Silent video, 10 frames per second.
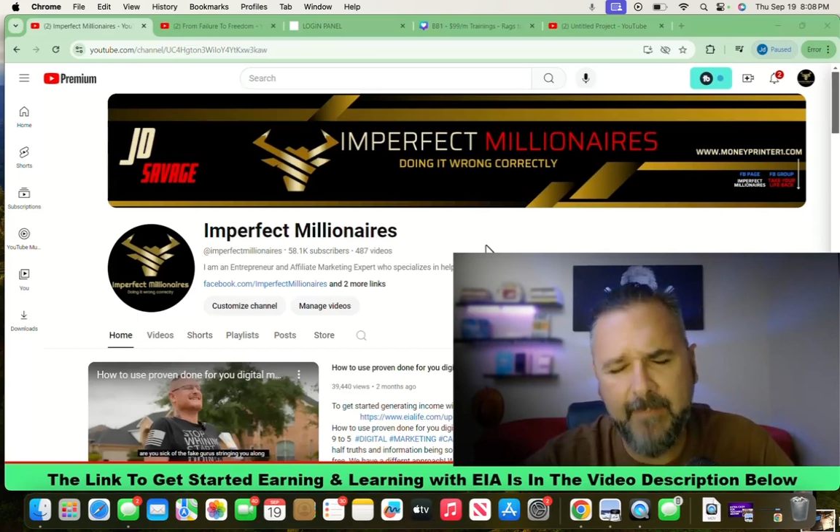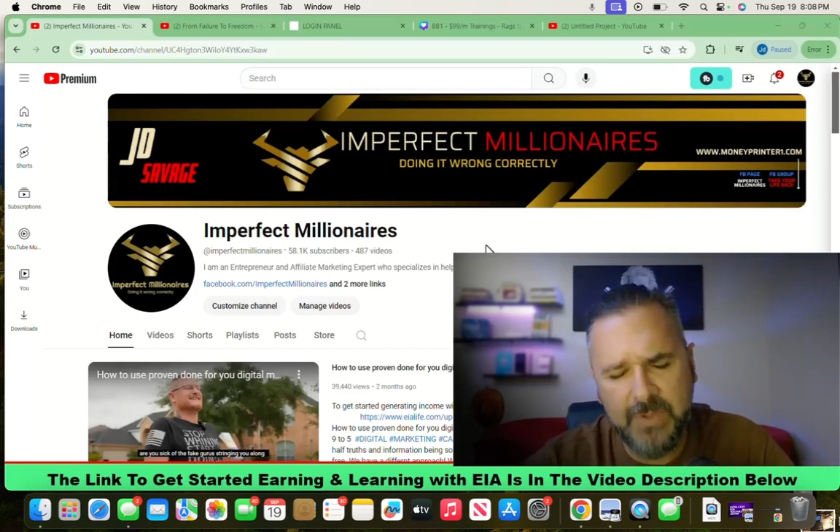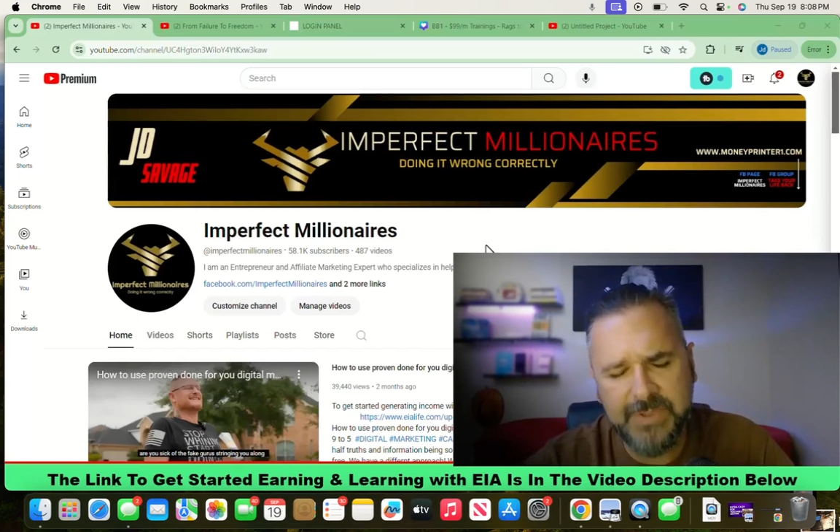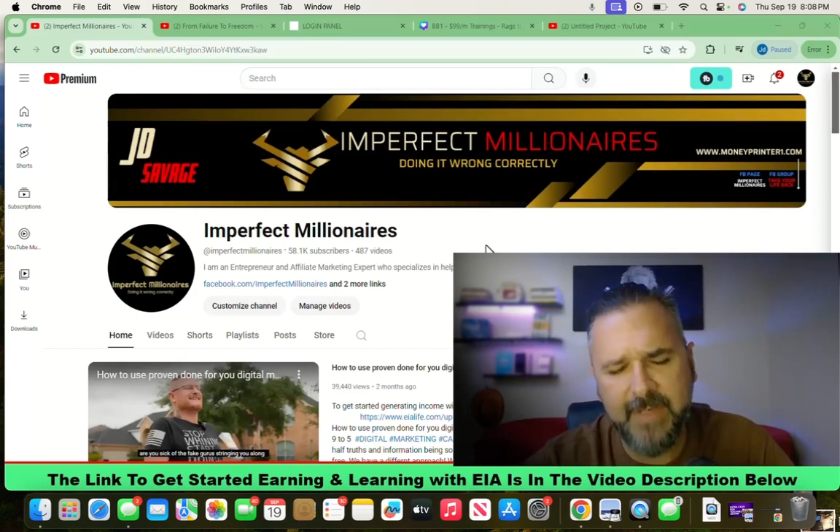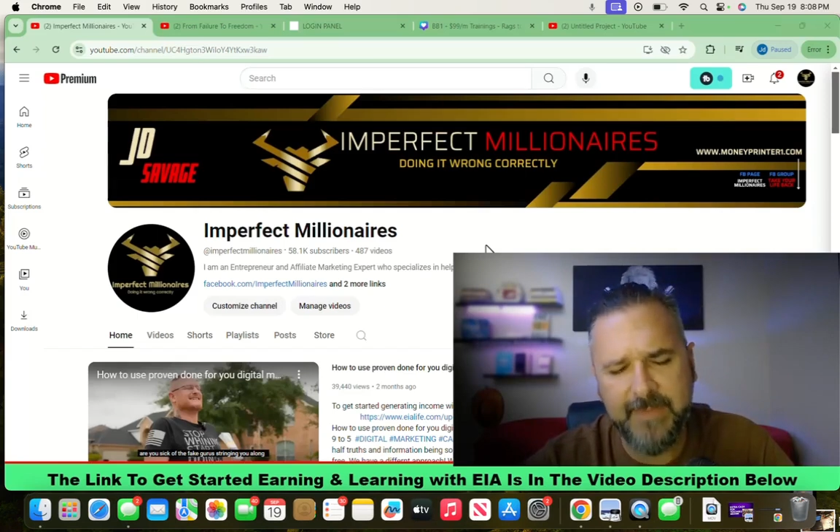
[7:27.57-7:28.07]

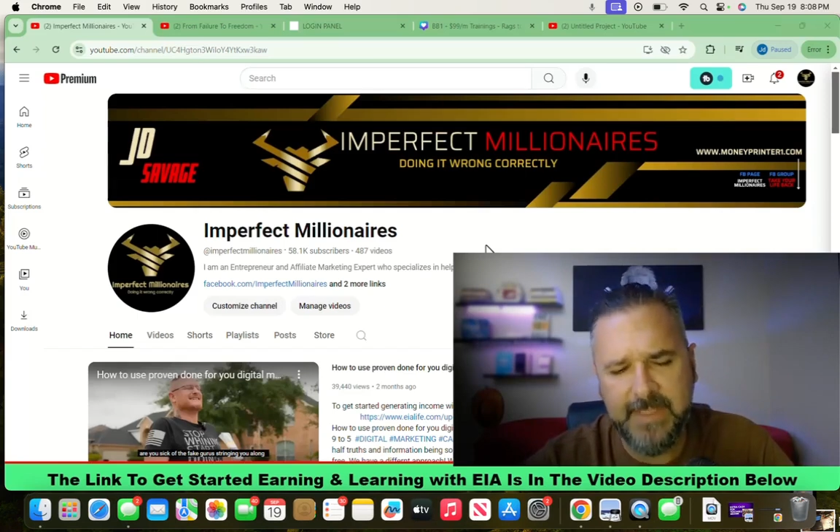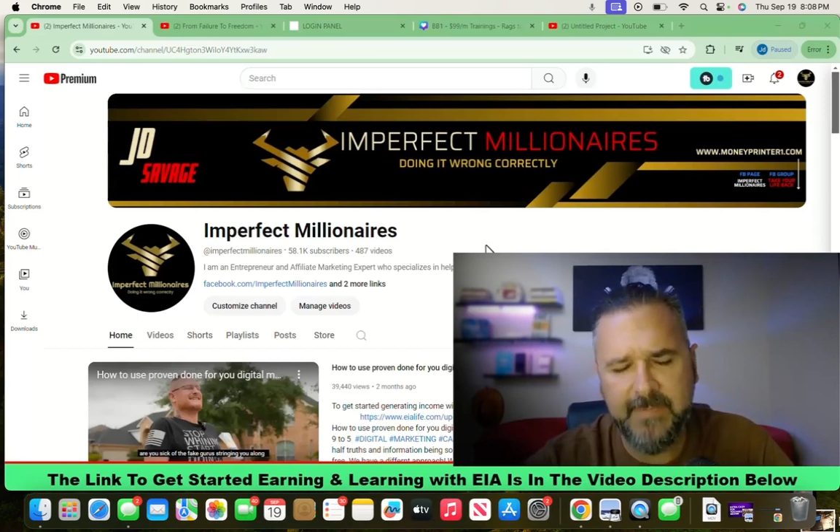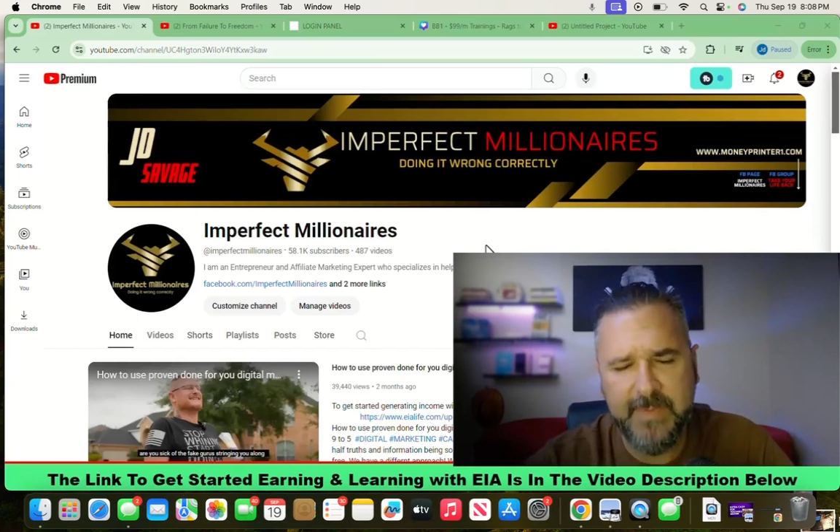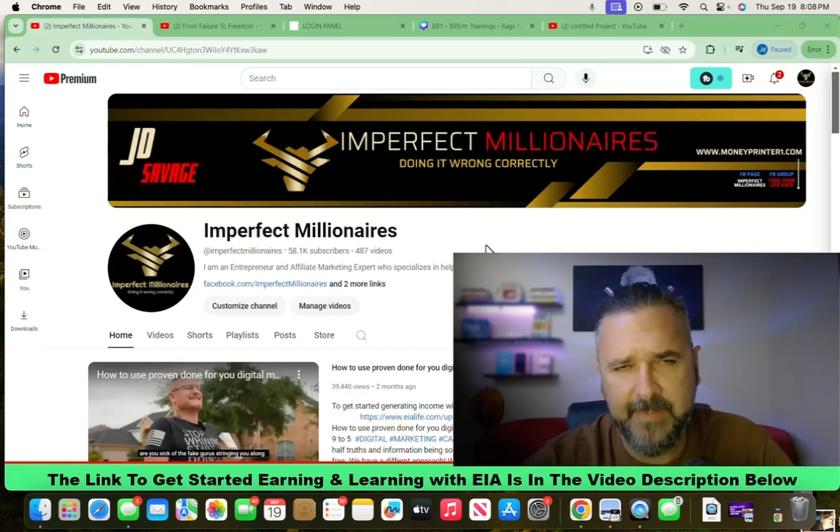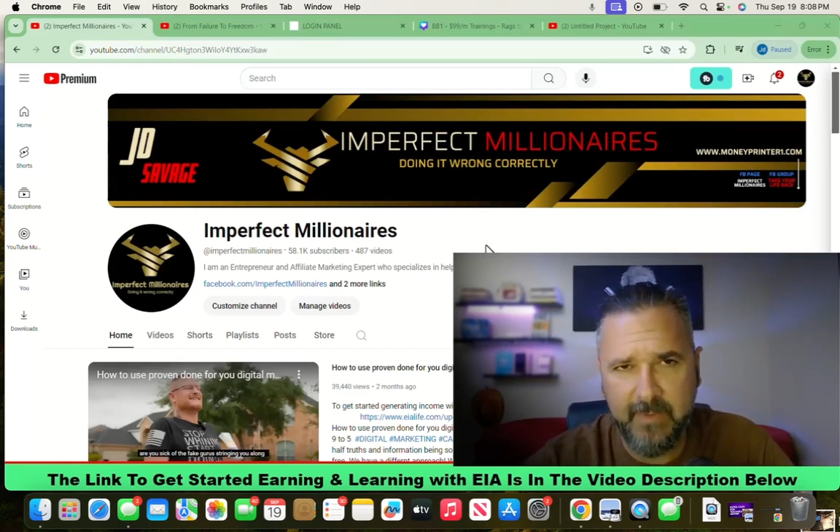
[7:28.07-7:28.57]
Most
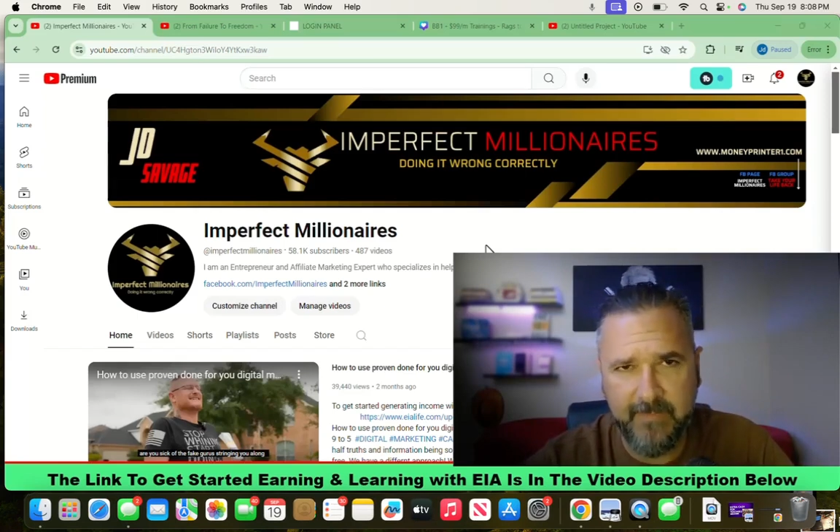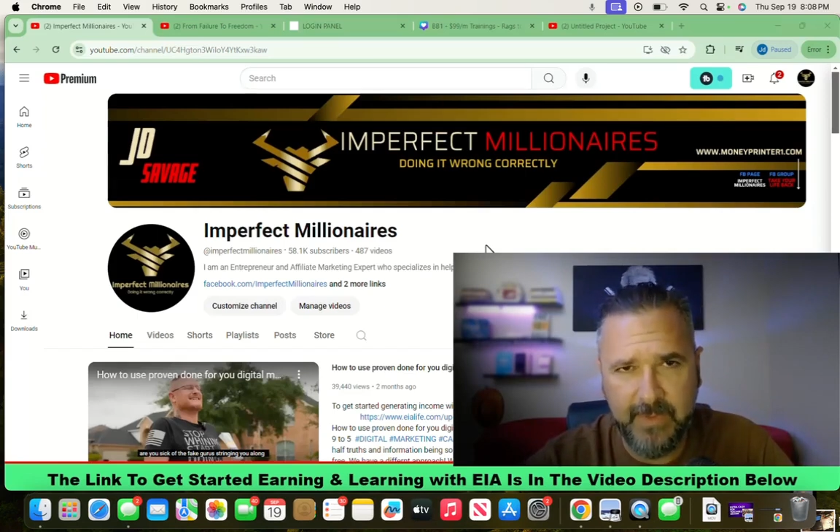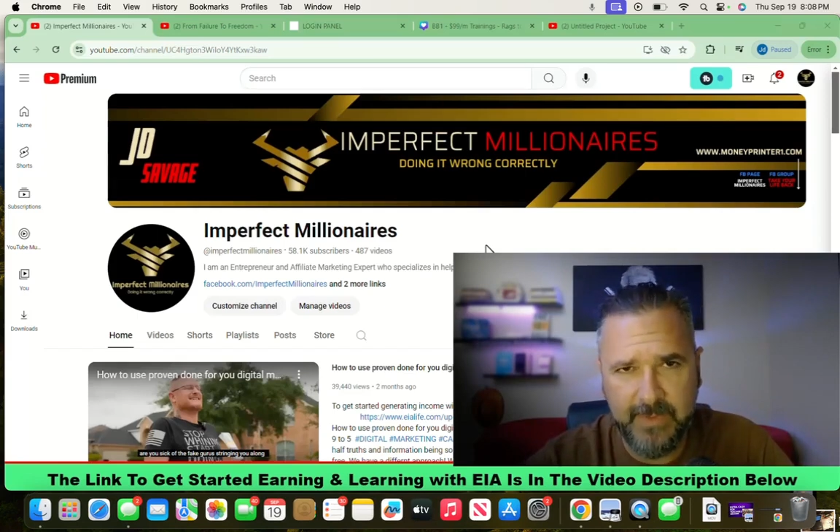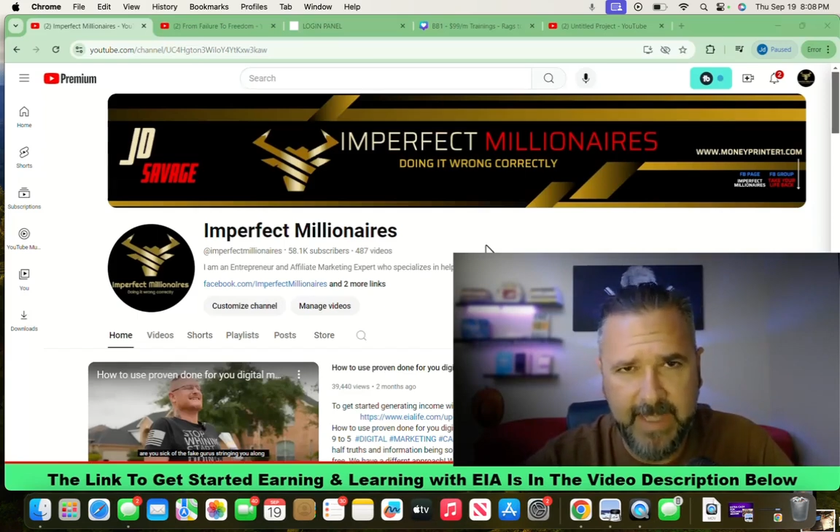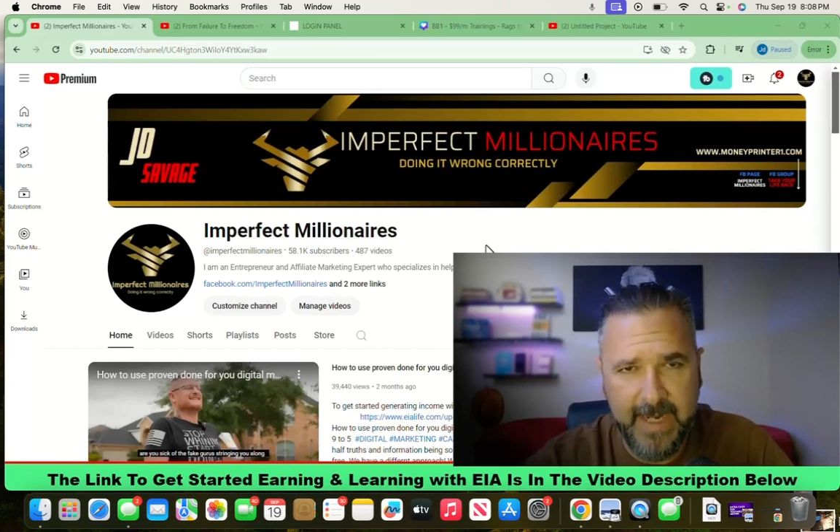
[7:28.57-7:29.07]
oftentimes people
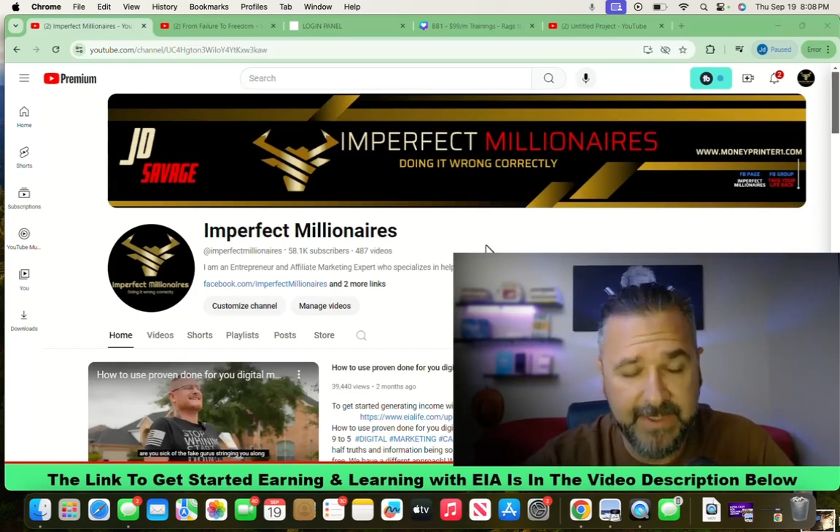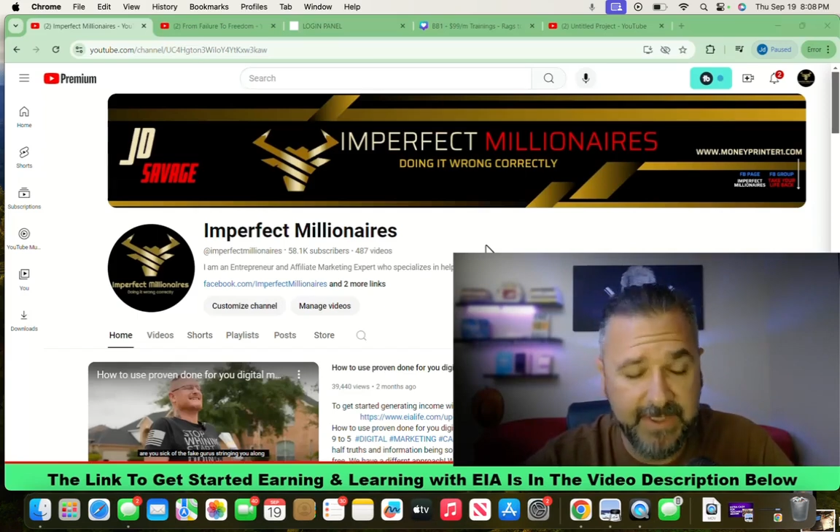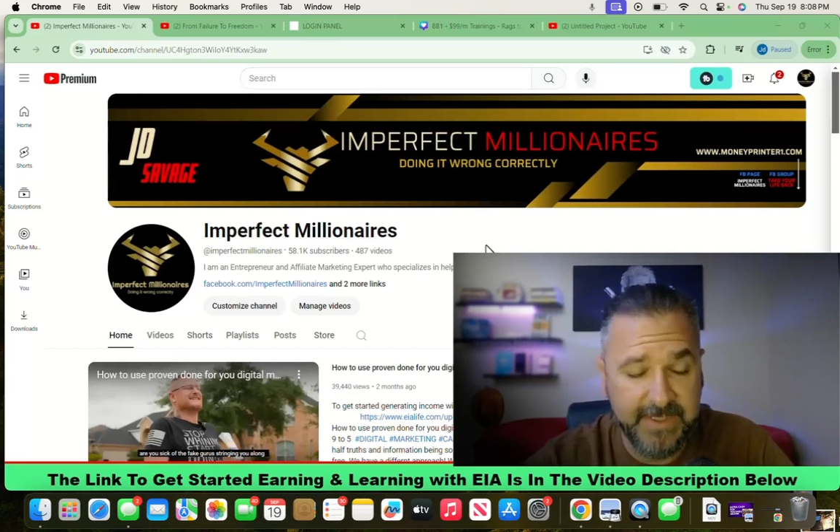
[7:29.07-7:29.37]
overlook that actually,